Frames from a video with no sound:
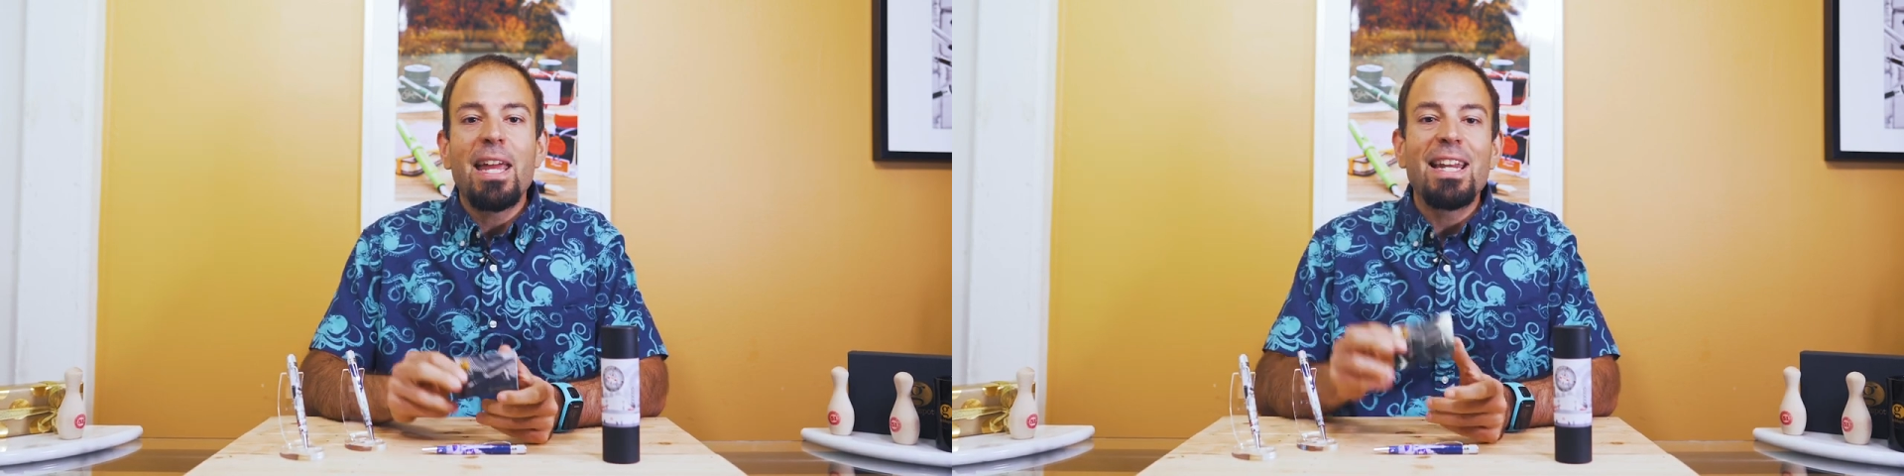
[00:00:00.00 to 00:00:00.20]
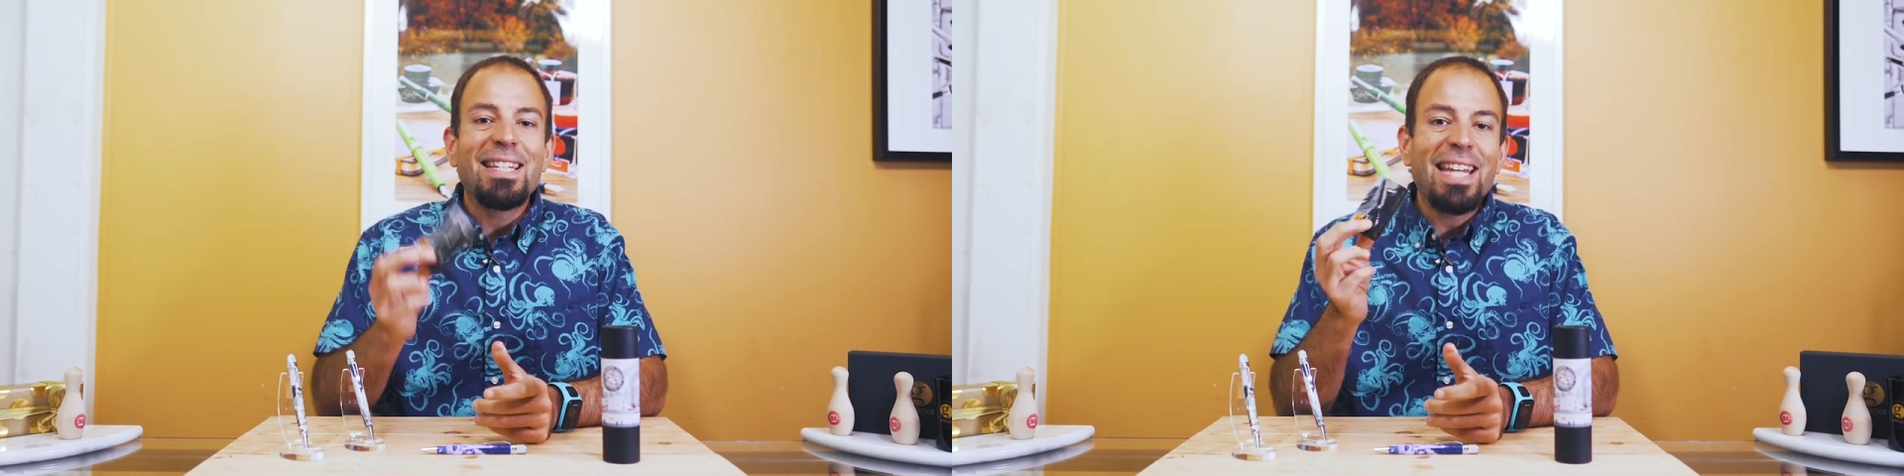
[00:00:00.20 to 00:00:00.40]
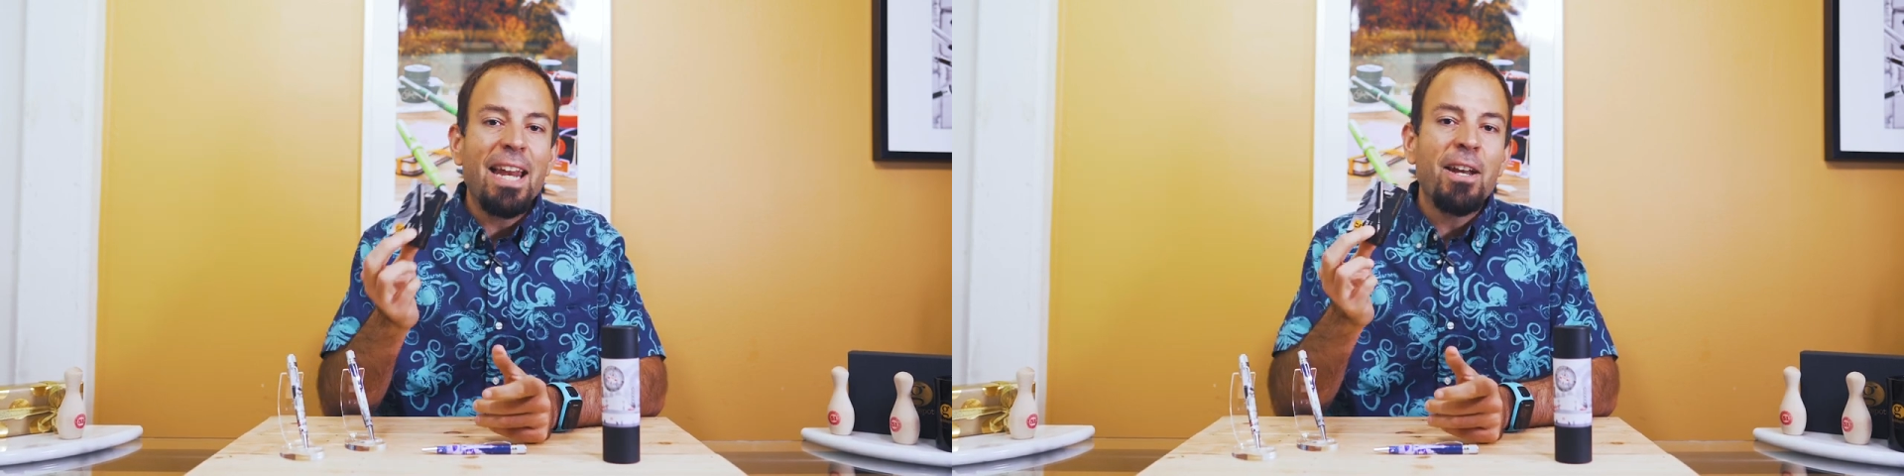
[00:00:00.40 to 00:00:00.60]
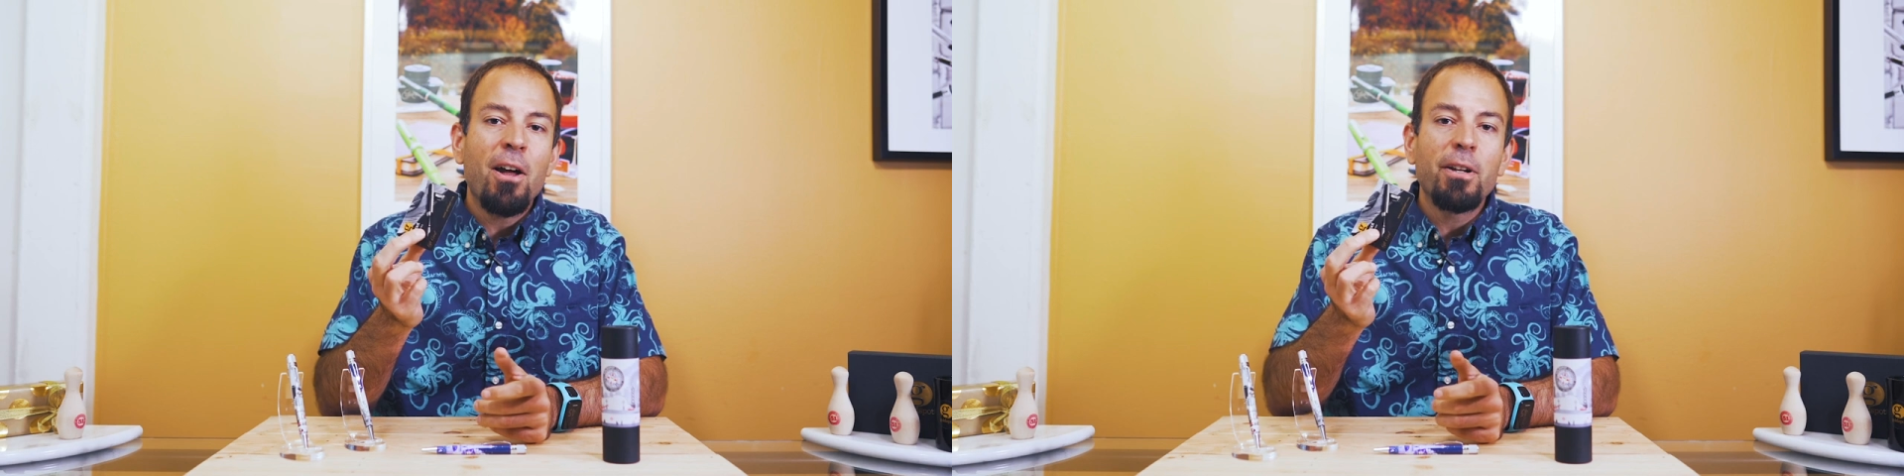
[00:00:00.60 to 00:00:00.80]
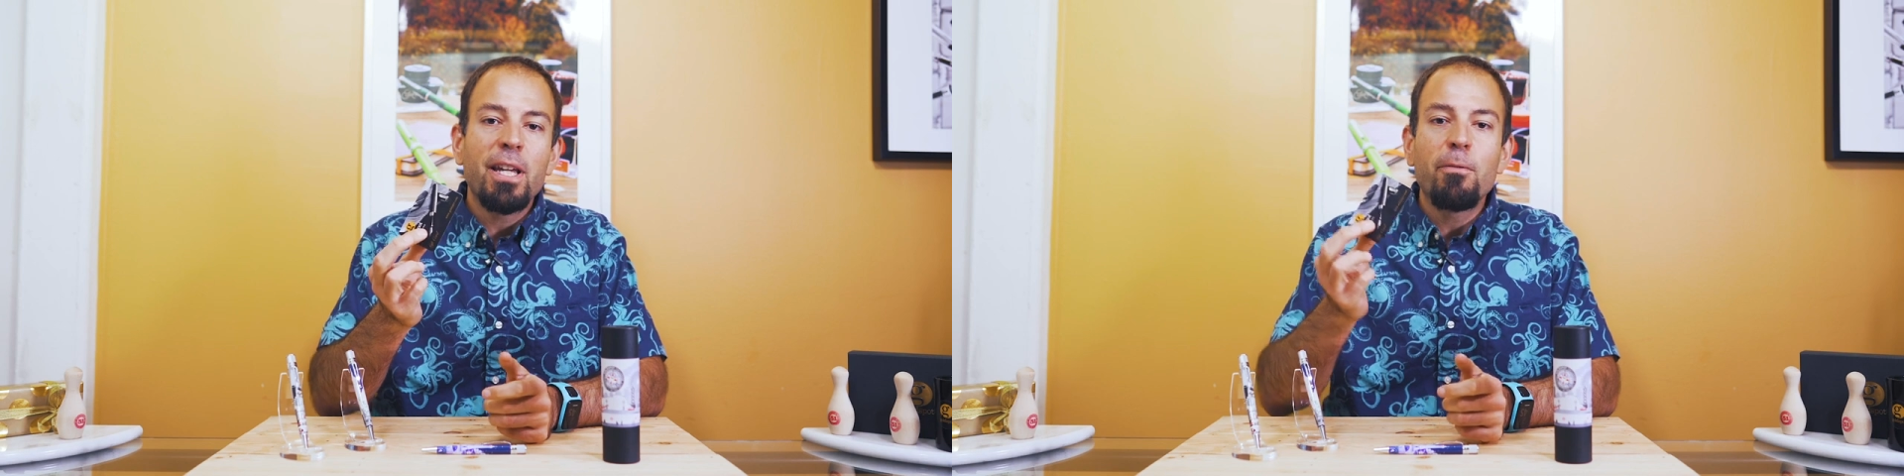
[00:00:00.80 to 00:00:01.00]
and a
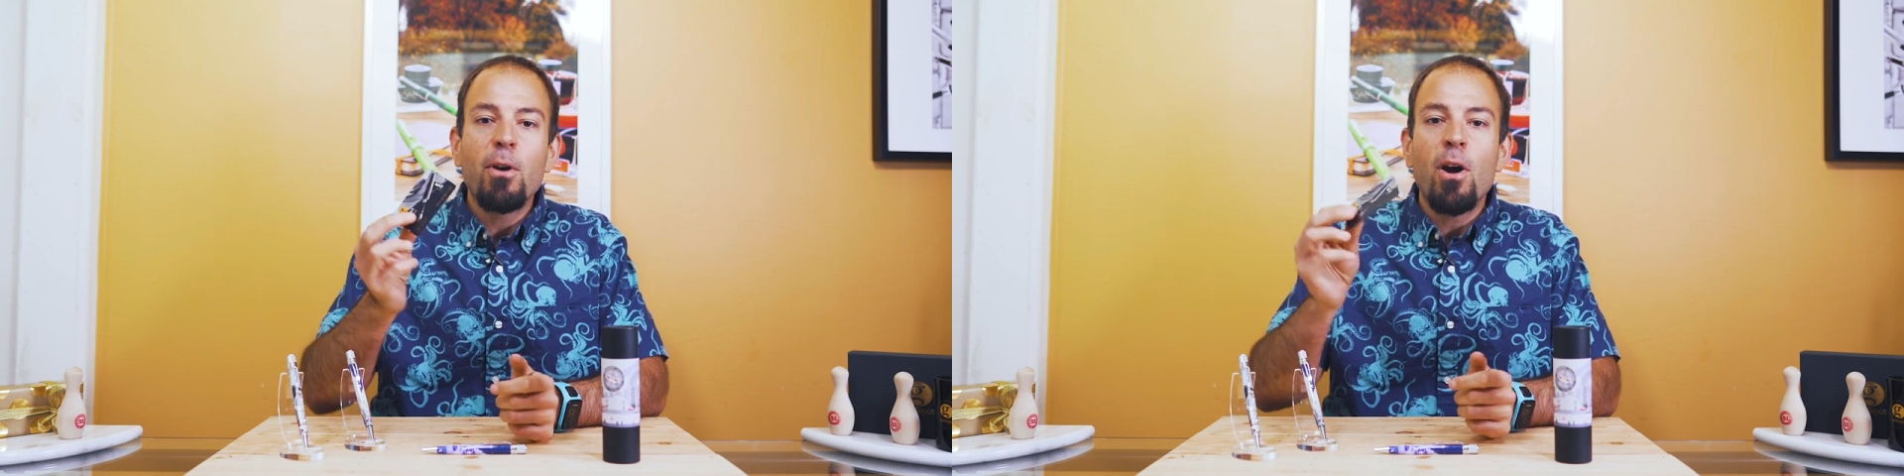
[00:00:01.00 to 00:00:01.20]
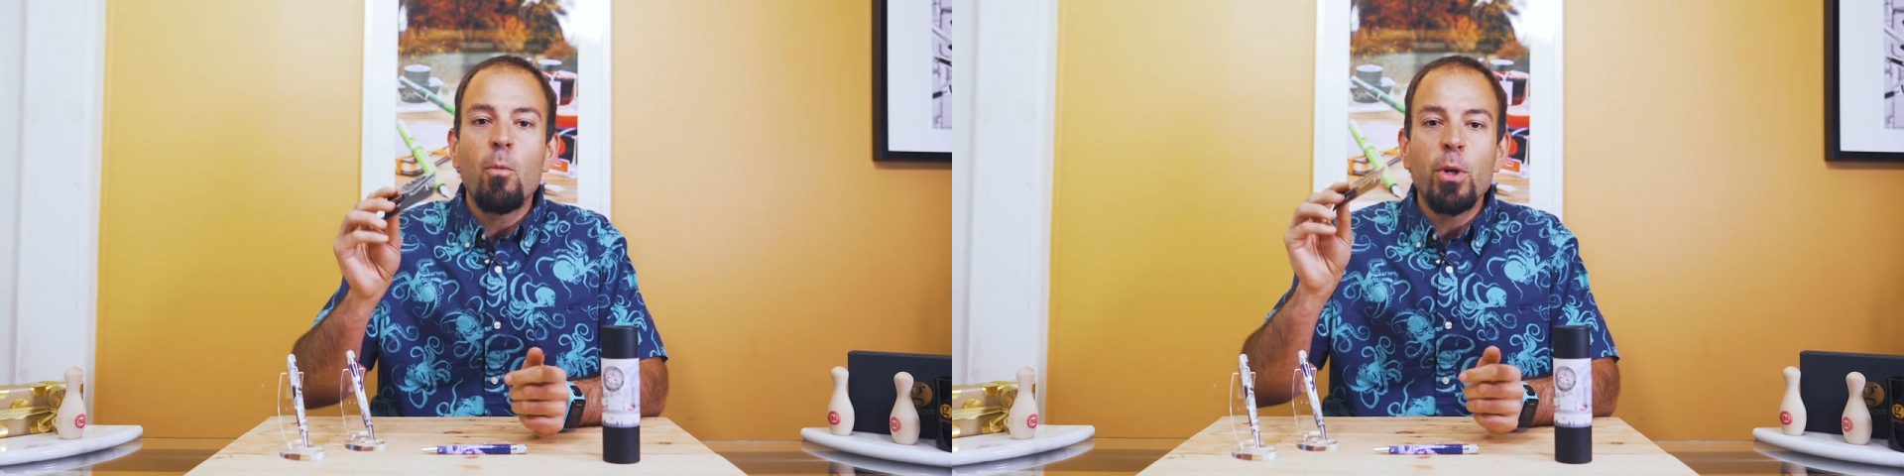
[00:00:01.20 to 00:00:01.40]
$10 gift card